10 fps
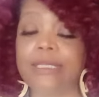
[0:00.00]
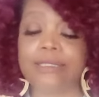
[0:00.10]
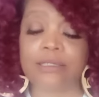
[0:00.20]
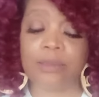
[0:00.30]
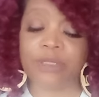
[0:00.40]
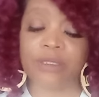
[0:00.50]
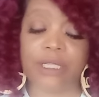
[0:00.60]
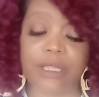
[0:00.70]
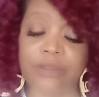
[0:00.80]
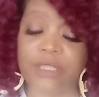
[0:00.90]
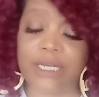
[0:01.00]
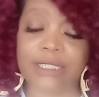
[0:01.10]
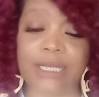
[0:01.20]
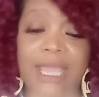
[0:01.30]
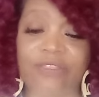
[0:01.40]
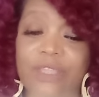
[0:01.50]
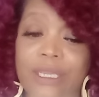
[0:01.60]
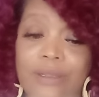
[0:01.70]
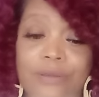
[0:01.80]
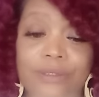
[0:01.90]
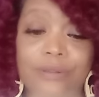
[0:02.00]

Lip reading: of something that is not theirs.